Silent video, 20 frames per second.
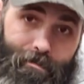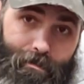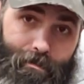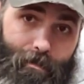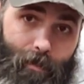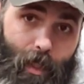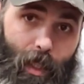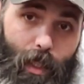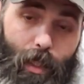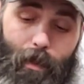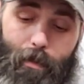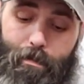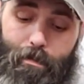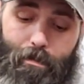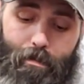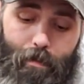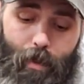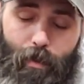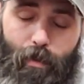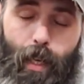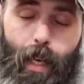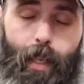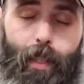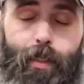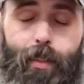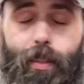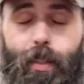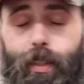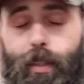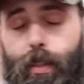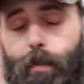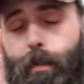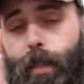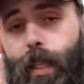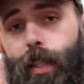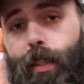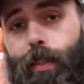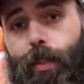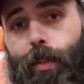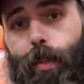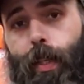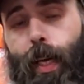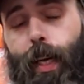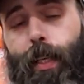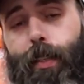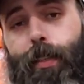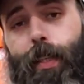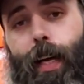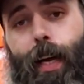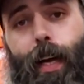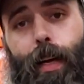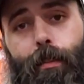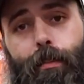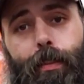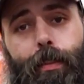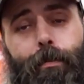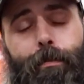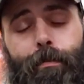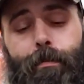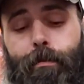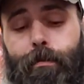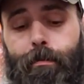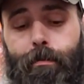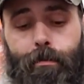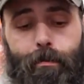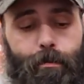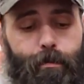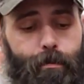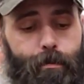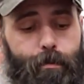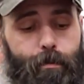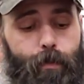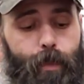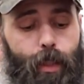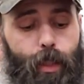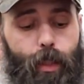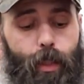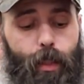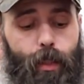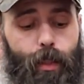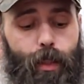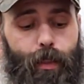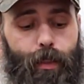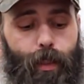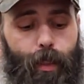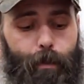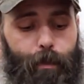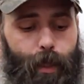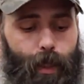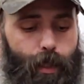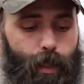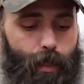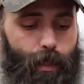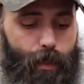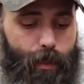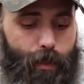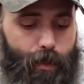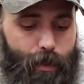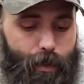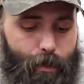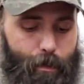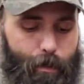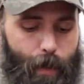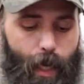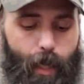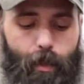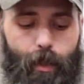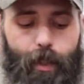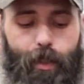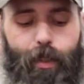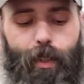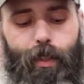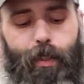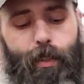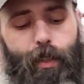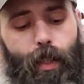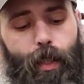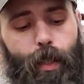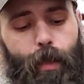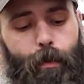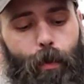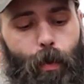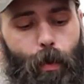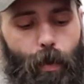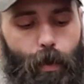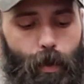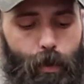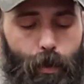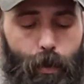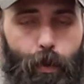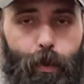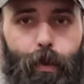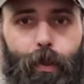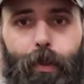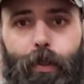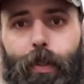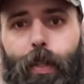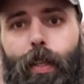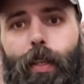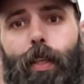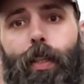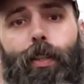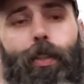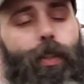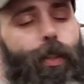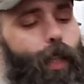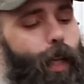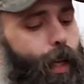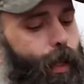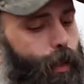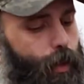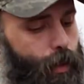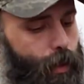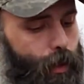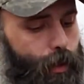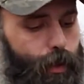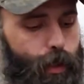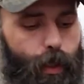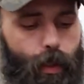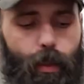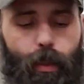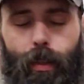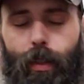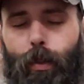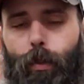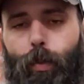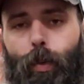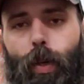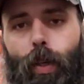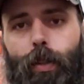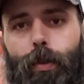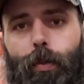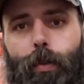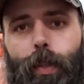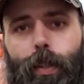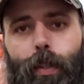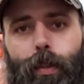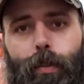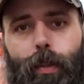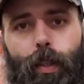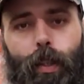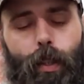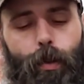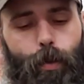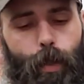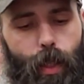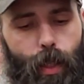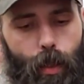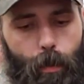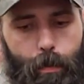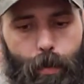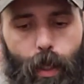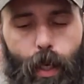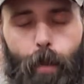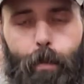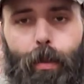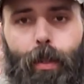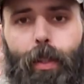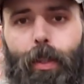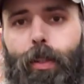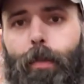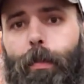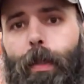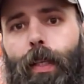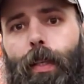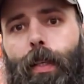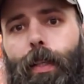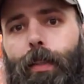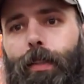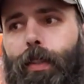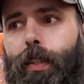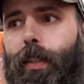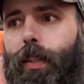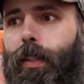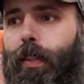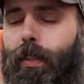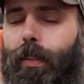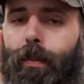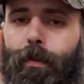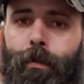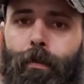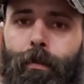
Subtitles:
the provided system that you guys have? Is it because battery system or the tool's good? You got a good dealer that worked with you really well, proper experiences,